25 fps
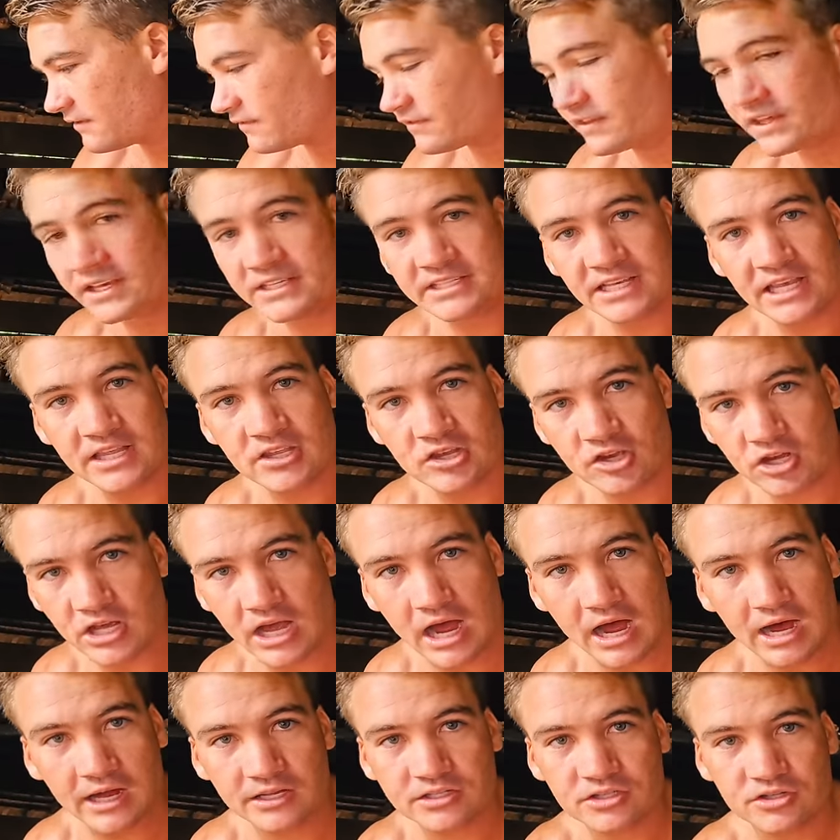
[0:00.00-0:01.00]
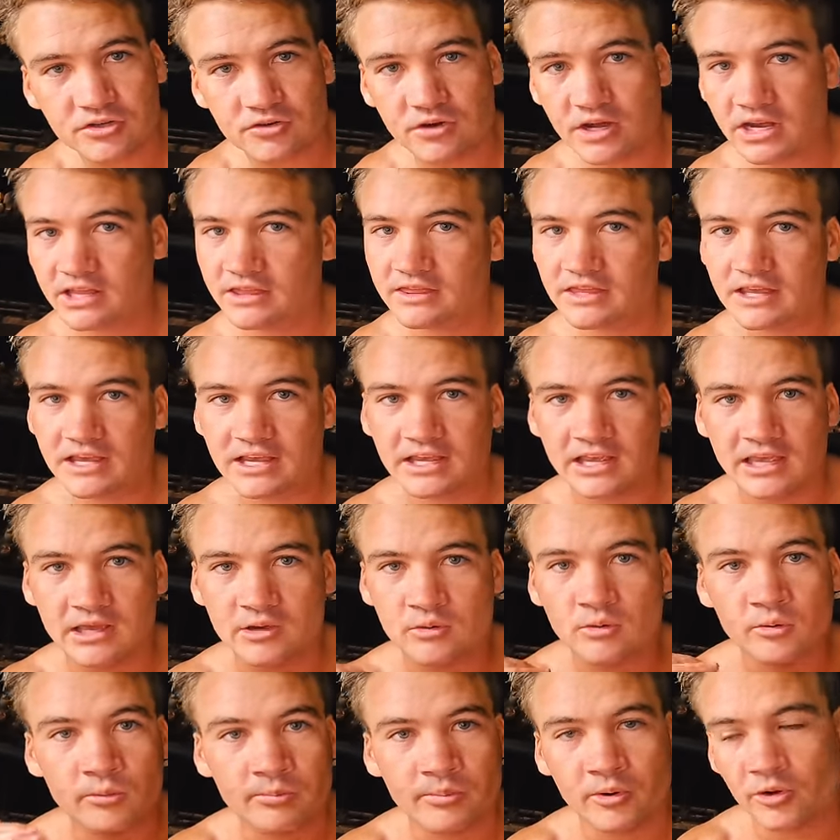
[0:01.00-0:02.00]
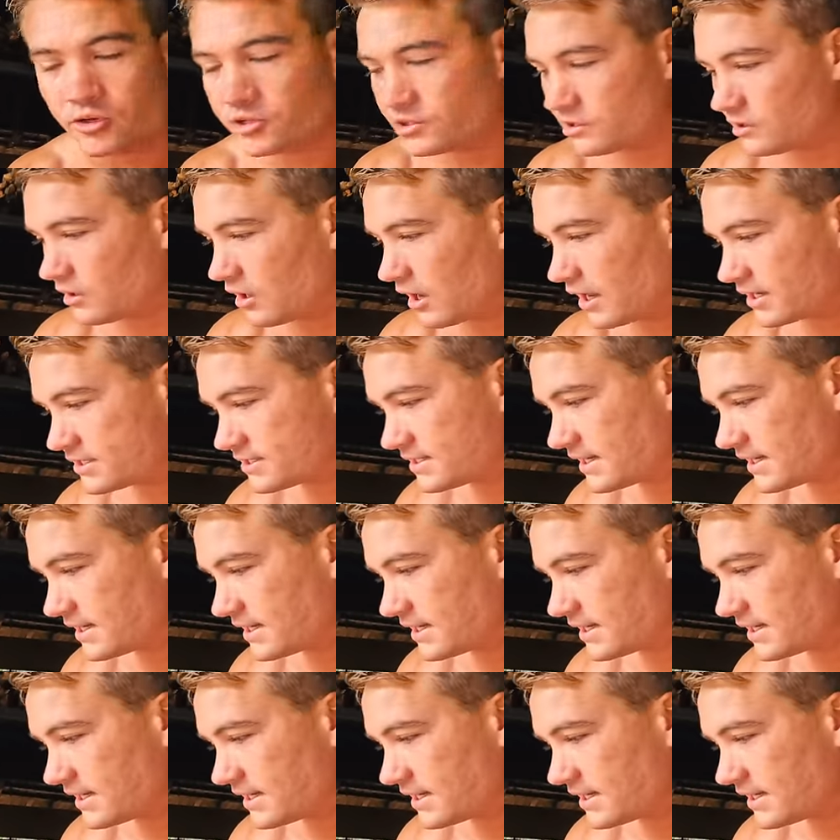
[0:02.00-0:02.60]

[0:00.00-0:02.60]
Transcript: of this in your cuts or anything, it will put your lights